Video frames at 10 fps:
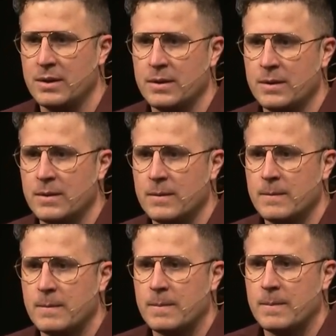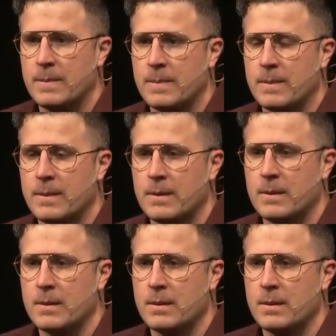(silence)